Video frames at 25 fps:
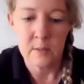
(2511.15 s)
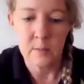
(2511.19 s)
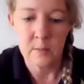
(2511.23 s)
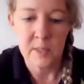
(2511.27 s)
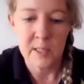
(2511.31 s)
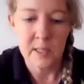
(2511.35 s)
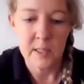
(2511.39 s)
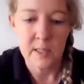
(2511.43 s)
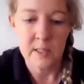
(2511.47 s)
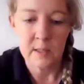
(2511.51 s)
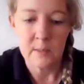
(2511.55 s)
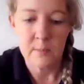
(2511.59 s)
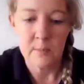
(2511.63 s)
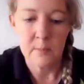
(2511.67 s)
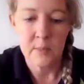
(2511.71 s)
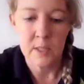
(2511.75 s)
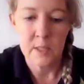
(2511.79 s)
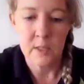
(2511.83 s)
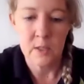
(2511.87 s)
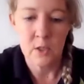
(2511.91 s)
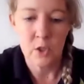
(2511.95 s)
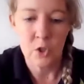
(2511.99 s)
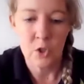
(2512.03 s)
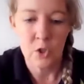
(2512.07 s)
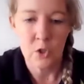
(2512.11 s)

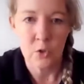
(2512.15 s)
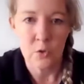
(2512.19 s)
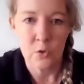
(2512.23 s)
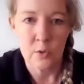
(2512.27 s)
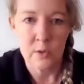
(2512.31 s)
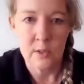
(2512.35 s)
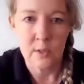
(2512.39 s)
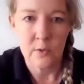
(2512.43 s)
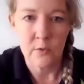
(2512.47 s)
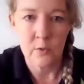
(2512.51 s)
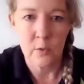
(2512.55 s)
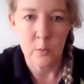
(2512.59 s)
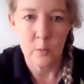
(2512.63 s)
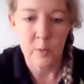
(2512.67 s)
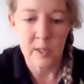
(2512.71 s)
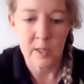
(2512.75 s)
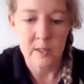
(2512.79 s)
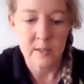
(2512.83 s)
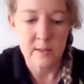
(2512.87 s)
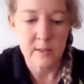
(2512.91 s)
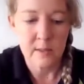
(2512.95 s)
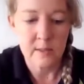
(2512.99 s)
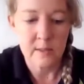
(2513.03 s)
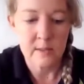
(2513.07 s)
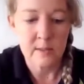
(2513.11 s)
B&Q in different
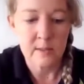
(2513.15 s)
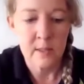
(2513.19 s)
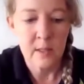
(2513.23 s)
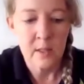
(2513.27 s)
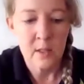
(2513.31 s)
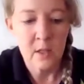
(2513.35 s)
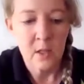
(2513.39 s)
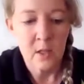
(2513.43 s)
places.